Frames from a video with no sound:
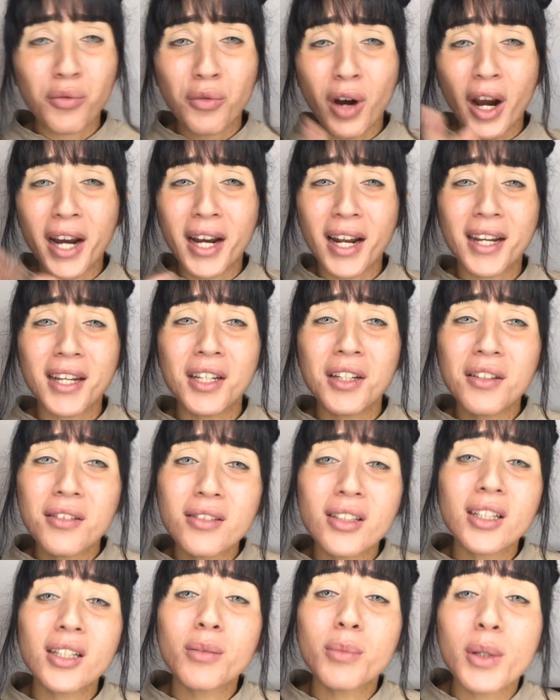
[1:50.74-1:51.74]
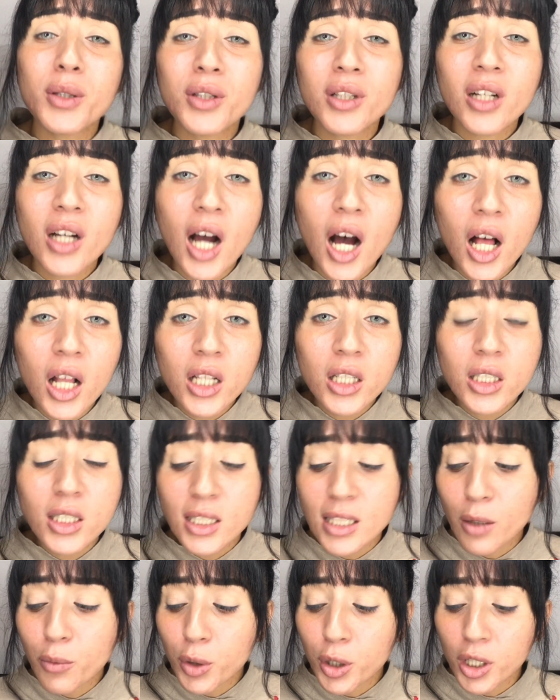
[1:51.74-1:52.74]
Right, I need to think about the
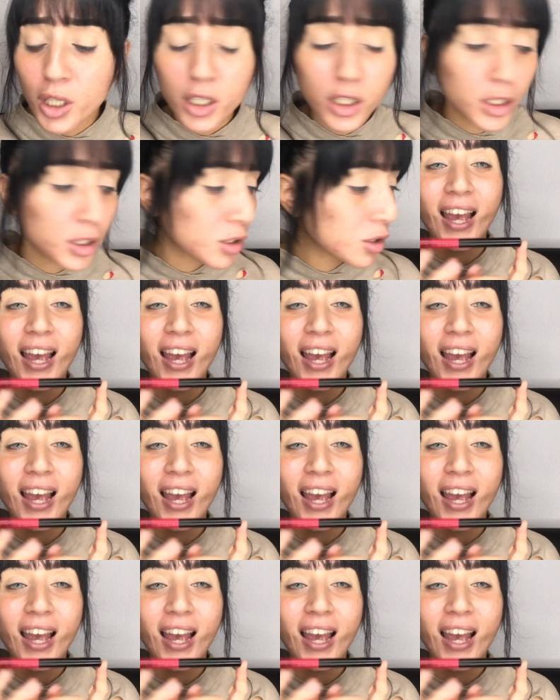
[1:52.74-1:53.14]
colors that we're gonna